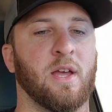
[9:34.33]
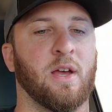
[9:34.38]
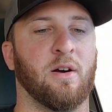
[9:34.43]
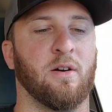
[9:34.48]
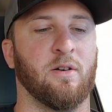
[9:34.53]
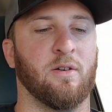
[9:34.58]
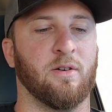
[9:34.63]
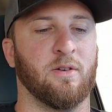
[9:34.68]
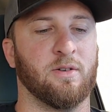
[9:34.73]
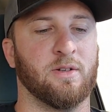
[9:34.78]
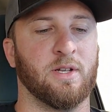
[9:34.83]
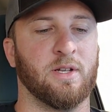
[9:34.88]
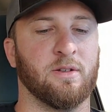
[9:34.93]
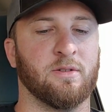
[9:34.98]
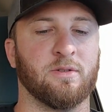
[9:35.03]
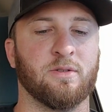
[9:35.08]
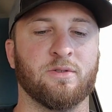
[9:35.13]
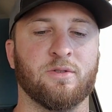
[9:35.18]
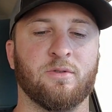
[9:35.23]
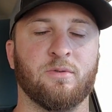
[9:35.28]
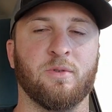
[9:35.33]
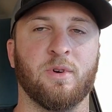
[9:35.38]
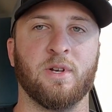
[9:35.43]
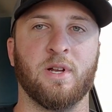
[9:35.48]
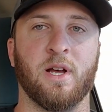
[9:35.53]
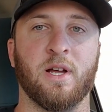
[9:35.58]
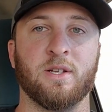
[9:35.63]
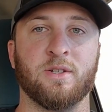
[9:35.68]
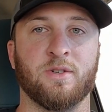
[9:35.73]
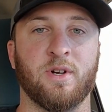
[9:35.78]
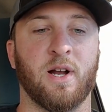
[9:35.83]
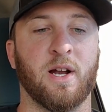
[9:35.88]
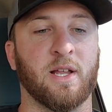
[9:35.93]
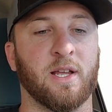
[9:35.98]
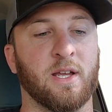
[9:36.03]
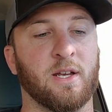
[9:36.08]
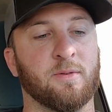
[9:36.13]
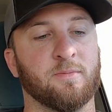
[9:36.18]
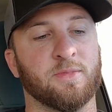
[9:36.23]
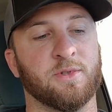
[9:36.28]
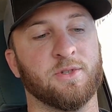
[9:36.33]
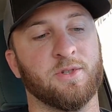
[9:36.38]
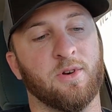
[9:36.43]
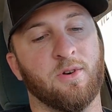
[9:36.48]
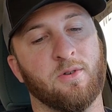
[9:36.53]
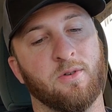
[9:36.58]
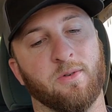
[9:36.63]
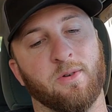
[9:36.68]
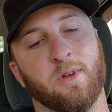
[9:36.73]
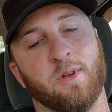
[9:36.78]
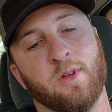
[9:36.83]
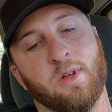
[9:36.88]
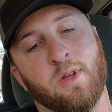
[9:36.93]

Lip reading: or dealers or whatnot, and try to get them sold.